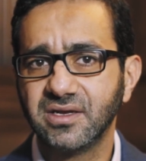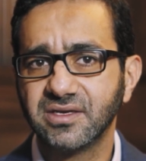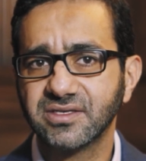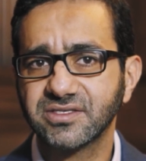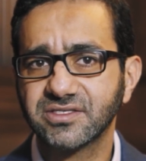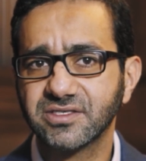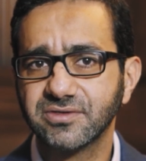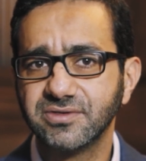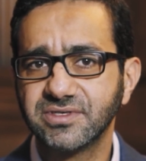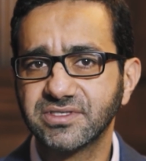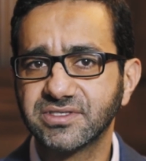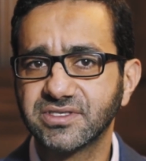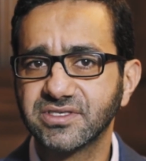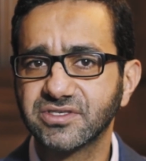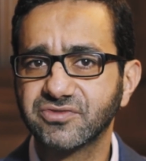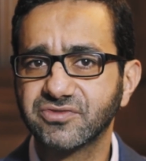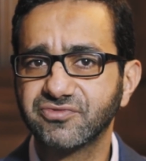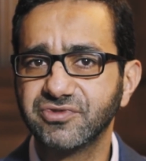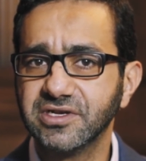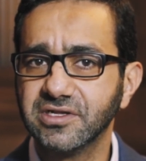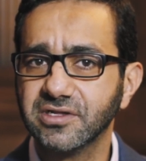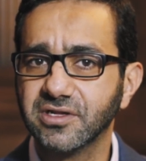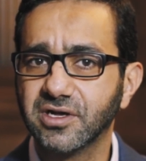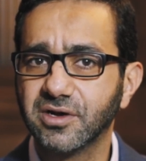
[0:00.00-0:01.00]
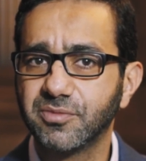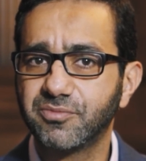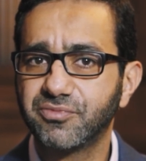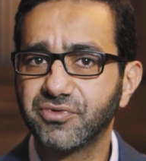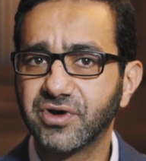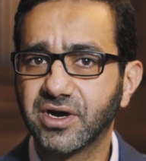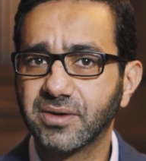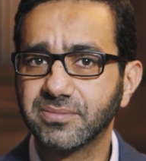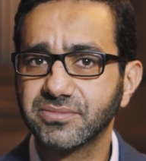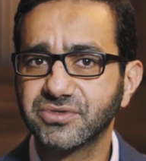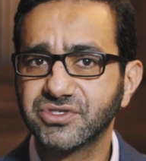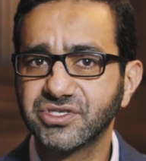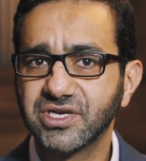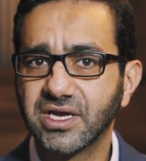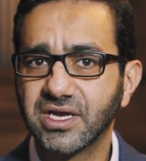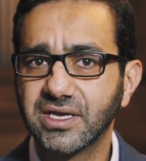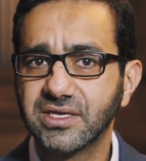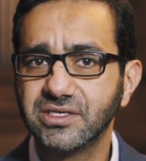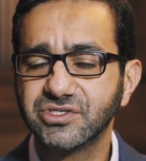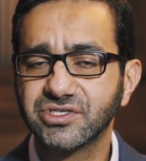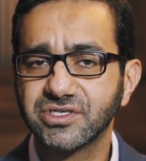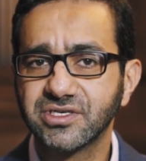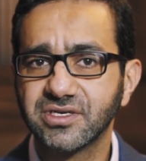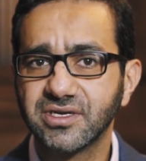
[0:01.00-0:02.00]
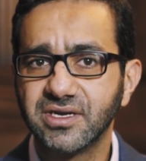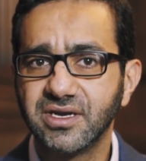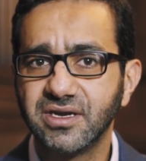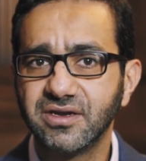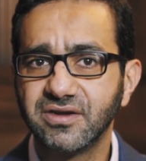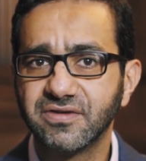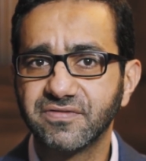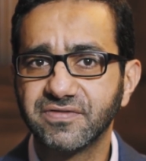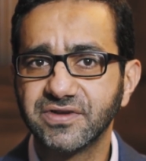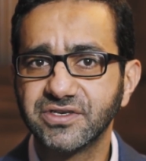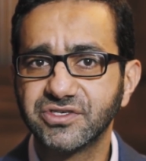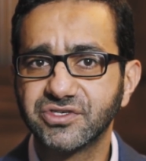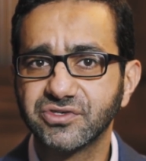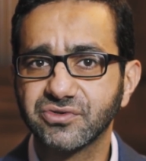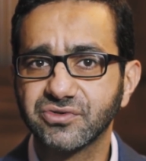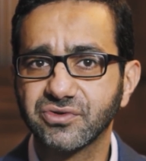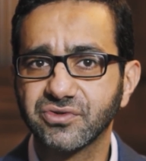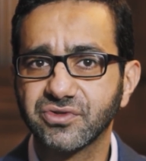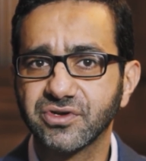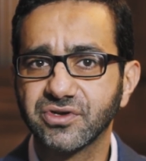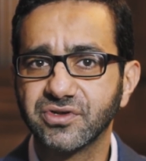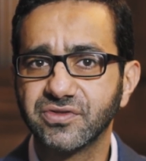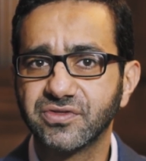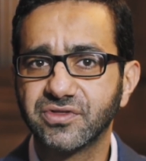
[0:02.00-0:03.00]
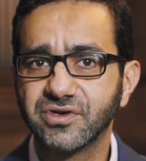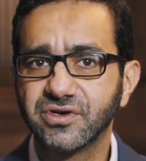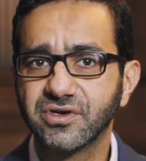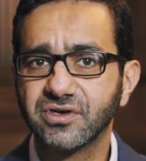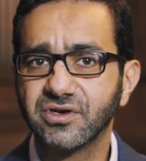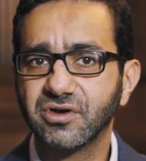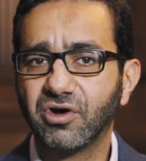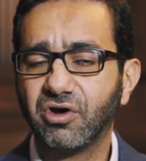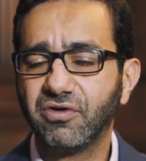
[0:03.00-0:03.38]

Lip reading: So it's this real abrupt change in an individual that